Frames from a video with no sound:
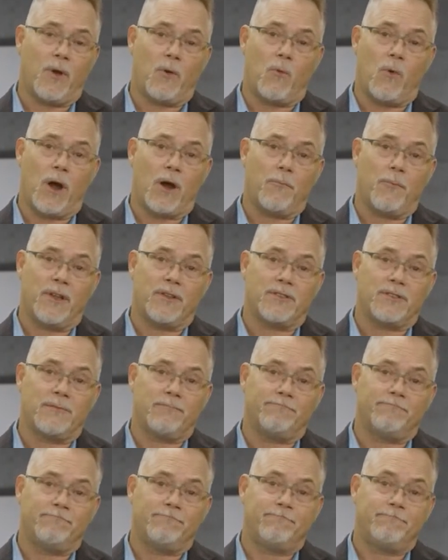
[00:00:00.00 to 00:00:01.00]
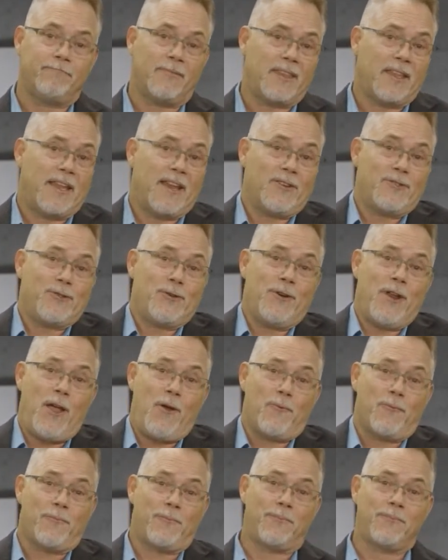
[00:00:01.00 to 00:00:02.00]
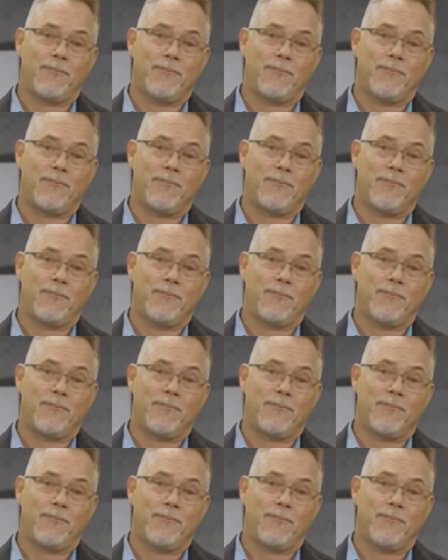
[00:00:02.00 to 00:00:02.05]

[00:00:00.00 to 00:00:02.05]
requirements? Yes or no?